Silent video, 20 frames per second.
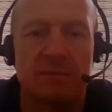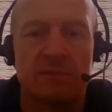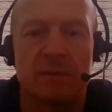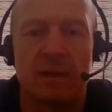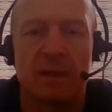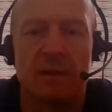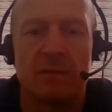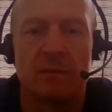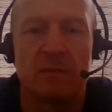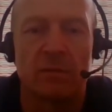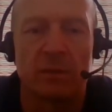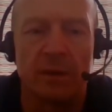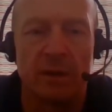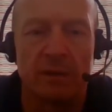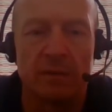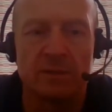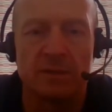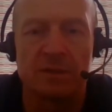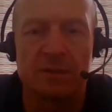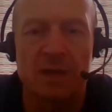like looking
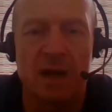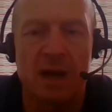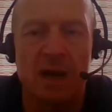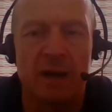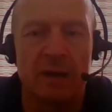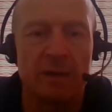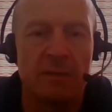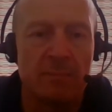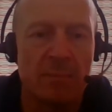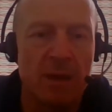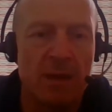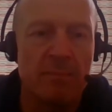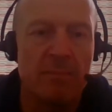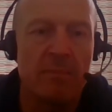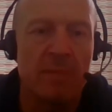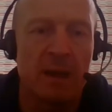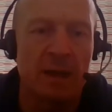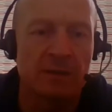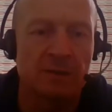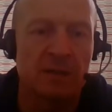at design,
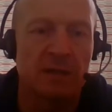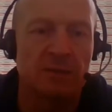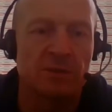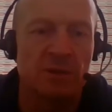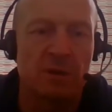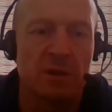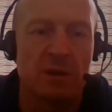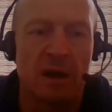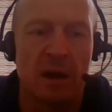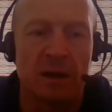BIM, etc.,